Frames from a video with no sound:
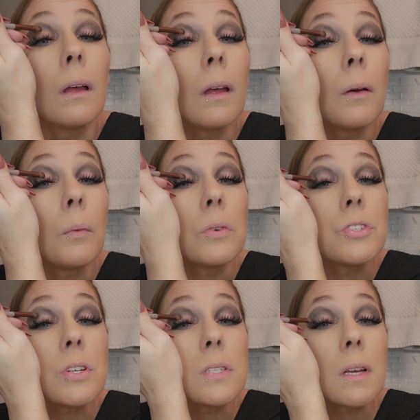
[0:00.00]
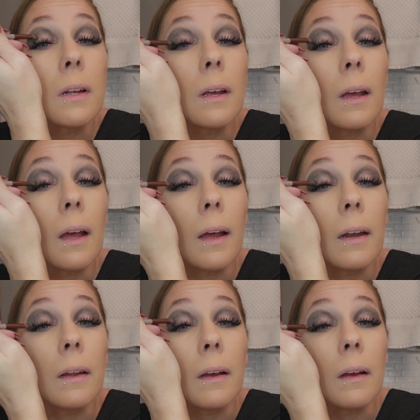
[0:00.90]
And we're just going to
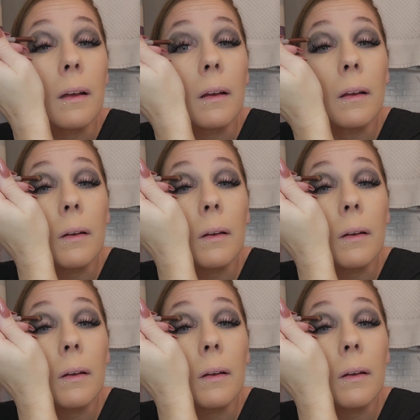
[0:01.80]
kind of